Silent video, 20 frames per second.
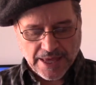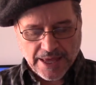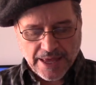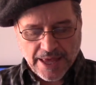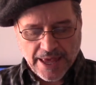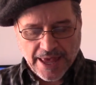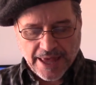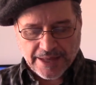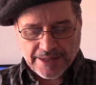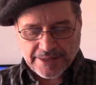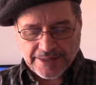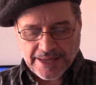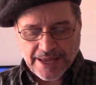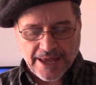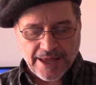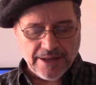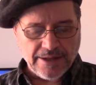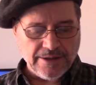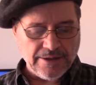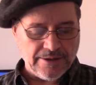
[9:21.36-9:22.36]
And
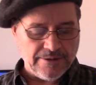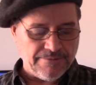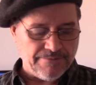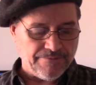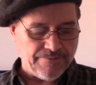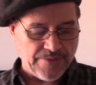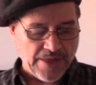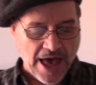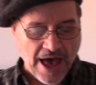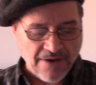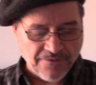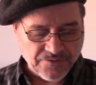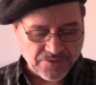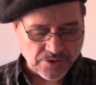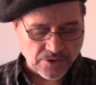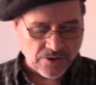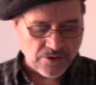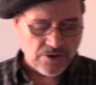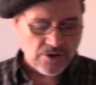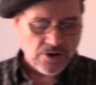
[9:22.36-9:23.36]
then
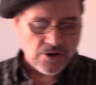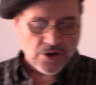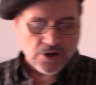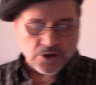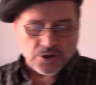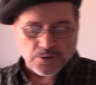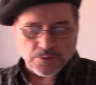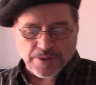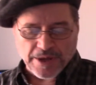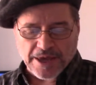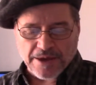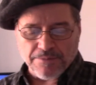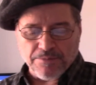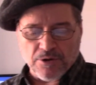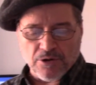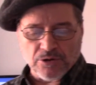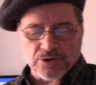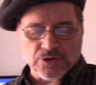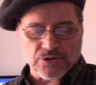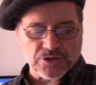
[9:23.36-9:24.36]
after to be
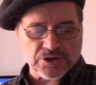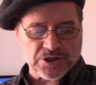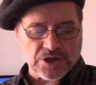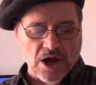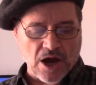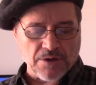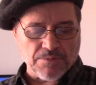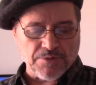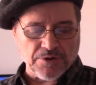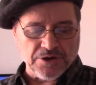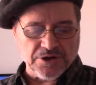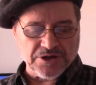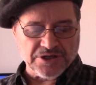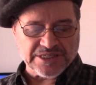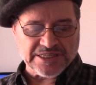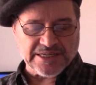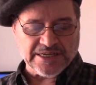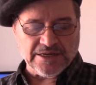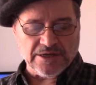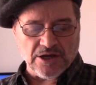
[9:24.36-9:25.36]
able to start
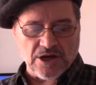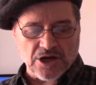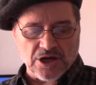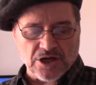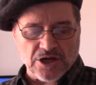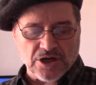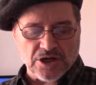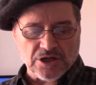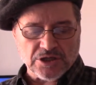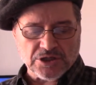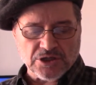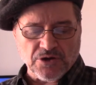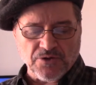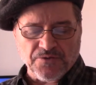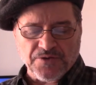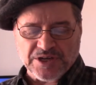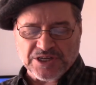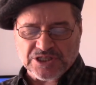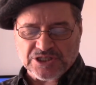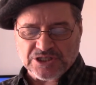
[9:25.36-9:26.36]
producing a
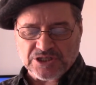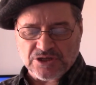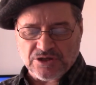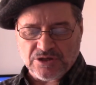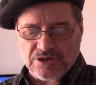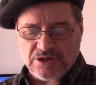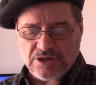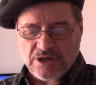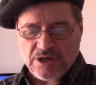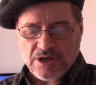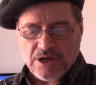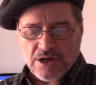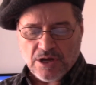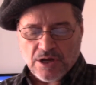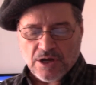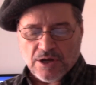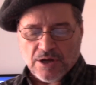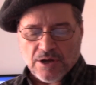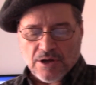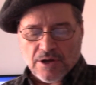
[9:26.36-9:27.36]
sufficient
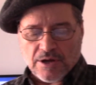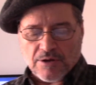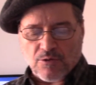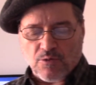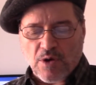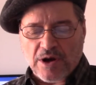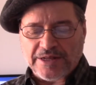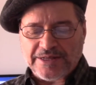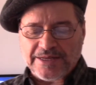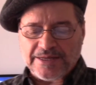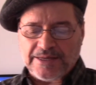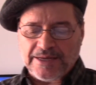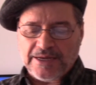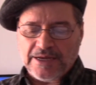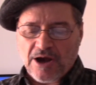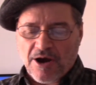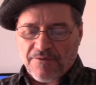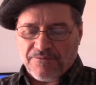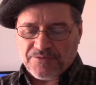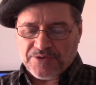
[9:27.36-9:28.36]

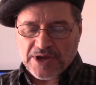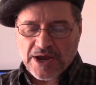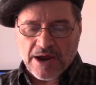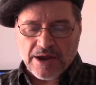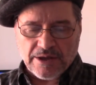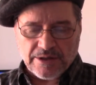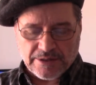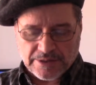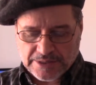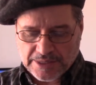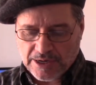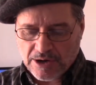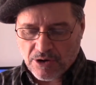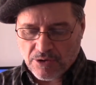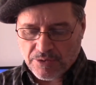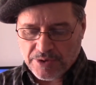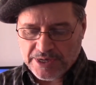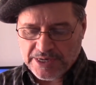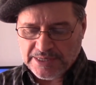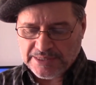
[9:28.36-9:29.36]
quantity of
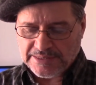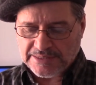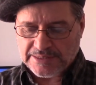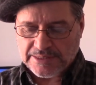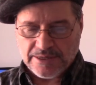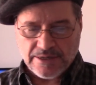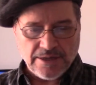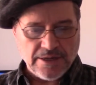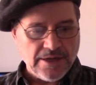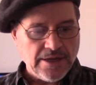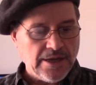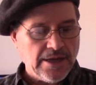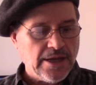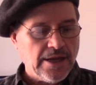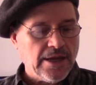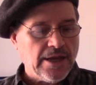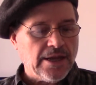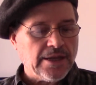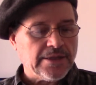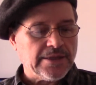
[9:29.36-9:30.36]
theories
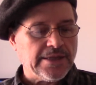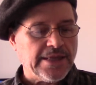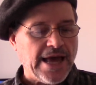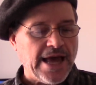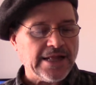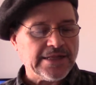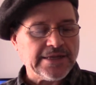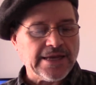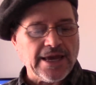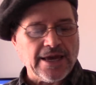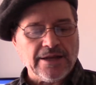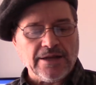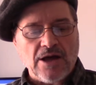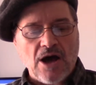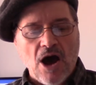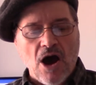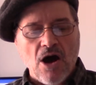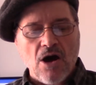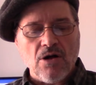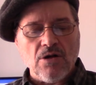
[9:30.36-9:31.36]
that can
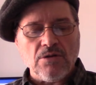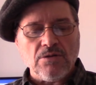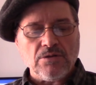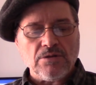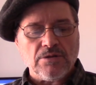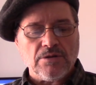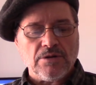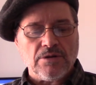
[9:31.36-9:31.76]
all